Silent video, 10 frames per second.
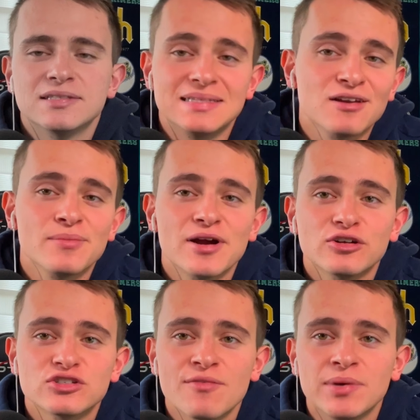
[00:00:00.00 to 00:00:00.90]
Seattle
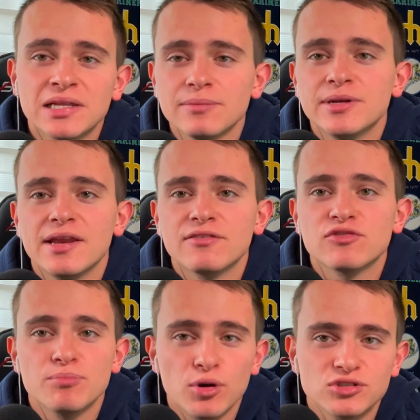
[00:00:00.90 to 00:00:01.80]
Mariners have been eliminated
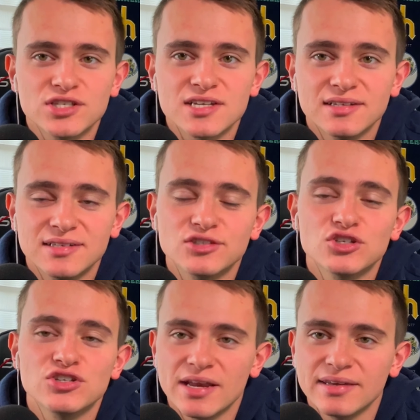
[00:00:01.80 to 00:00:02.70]
from postseason
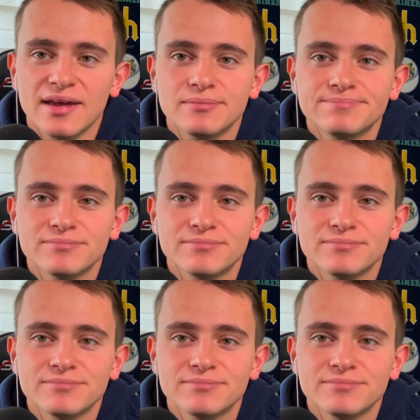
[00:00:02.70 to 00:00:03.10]
contention yet again.